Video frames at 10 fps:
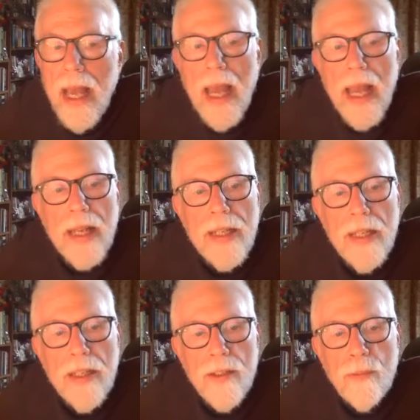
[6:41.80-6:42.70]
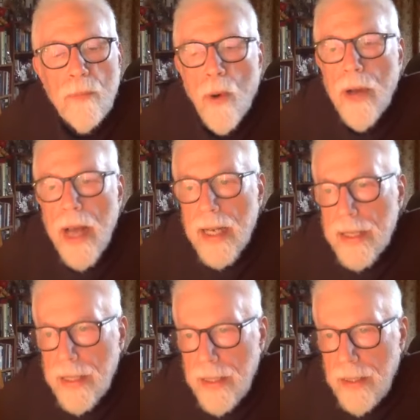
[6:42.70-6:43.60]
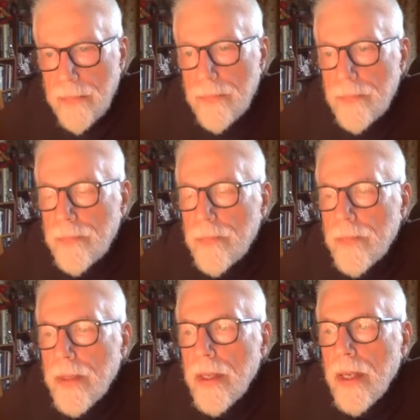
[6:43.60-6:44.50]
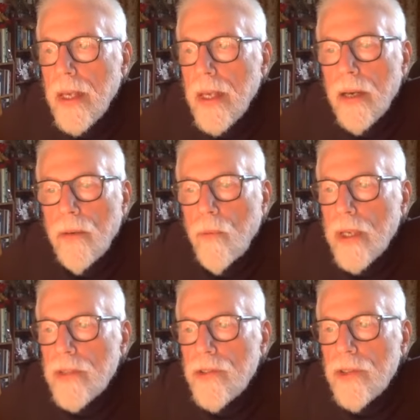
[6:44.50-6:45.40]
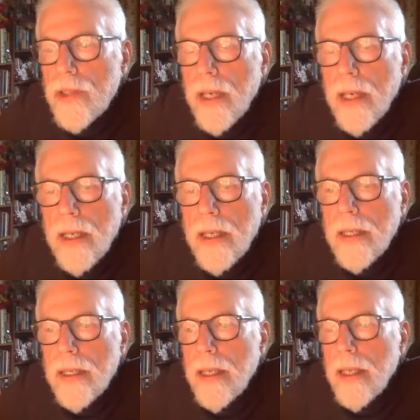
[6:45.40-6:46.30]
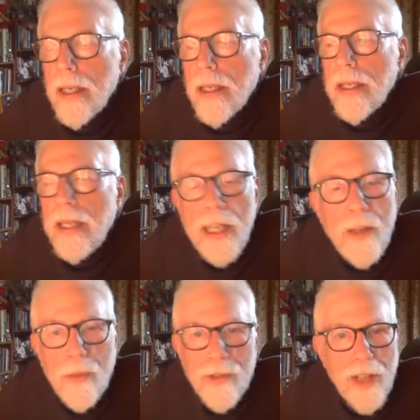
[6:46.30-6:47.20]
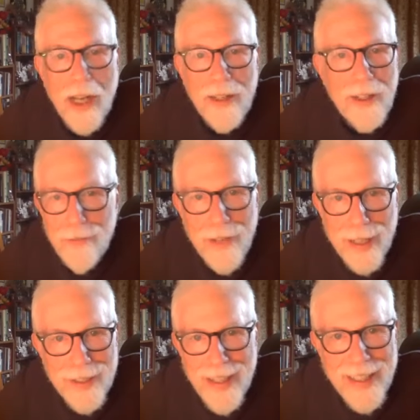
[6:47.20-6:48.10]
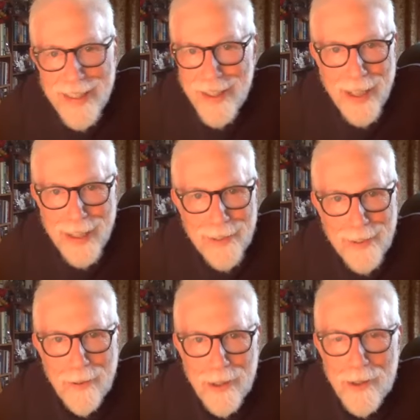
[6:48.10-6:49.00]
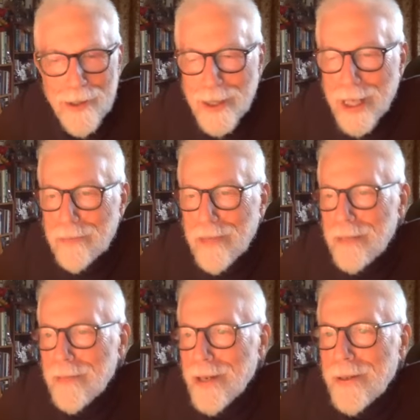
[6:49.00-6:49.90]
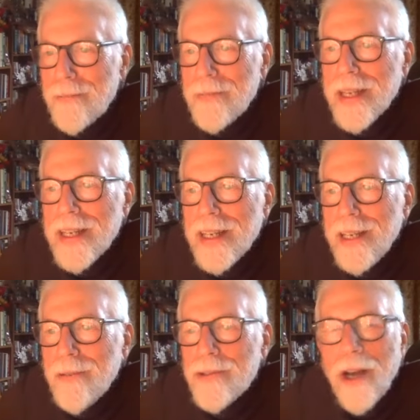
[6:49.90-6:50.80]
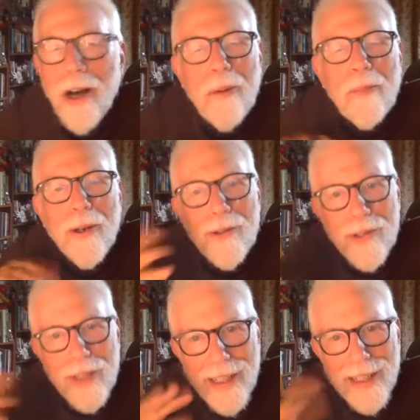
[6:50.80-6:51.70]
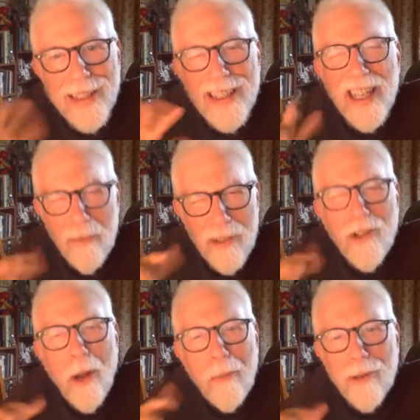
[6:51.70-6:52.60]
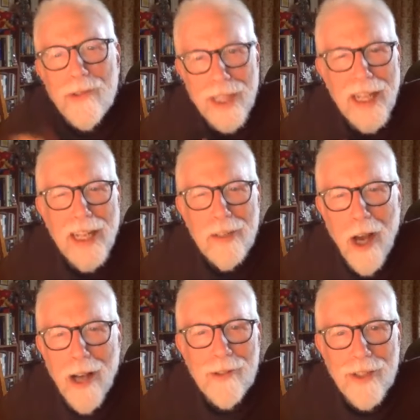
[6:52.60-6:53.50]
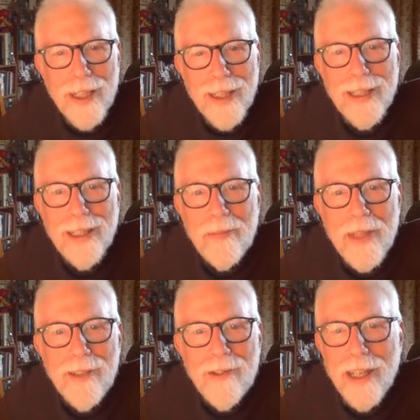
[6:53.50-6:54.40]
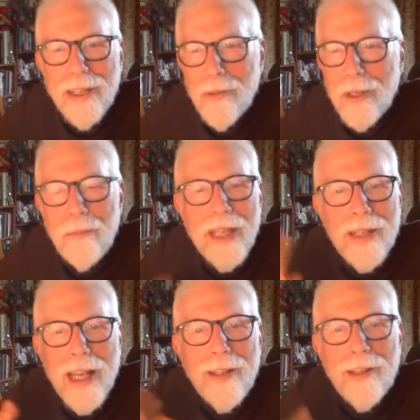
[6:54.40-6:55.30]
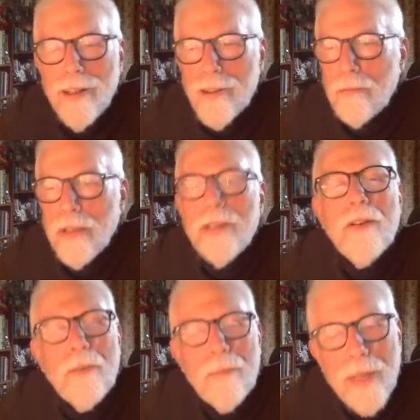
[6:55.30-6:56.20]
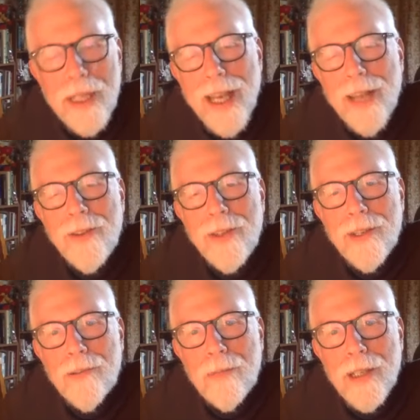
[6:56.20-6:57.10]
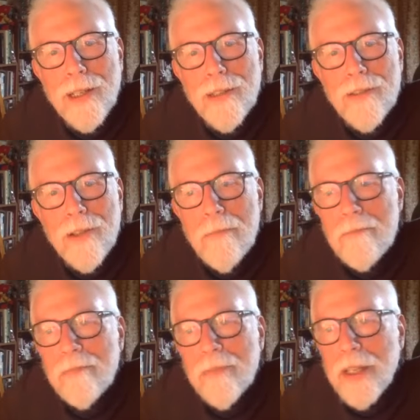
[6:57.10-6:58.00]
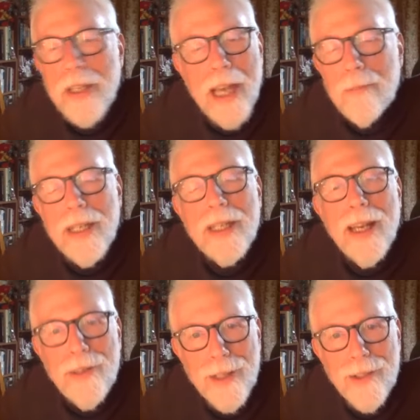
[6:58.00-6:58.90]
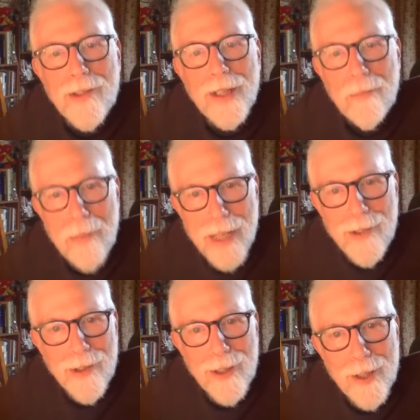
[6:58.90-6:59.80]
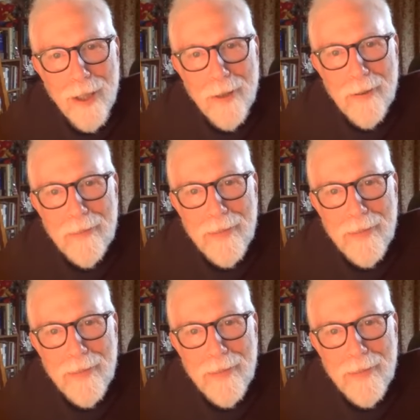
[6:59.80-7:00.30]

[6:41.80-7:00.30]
And his morality was, he was not an evangelical Christian like my mother. He was almost an agnostic. He said he would be an atheist, but he couldn't be an atheist because you can't be an atheist and a Mason too.